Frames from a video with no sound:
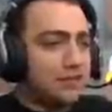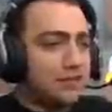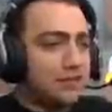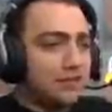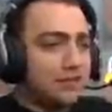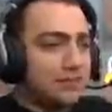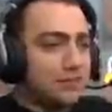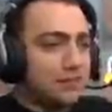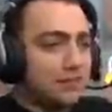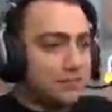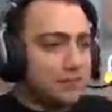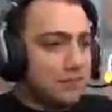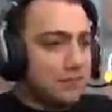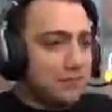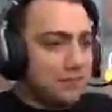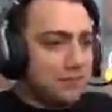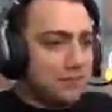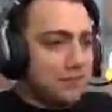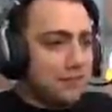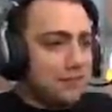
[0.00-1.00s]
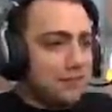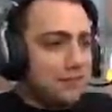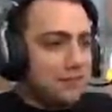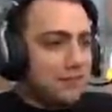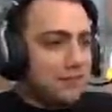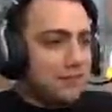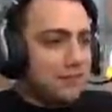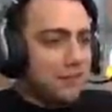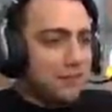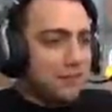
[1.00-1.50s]

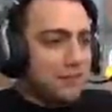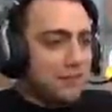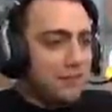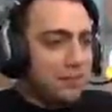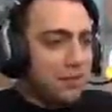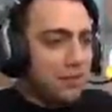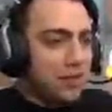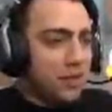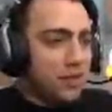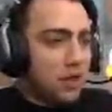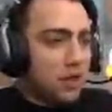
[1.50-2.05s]
[no speech]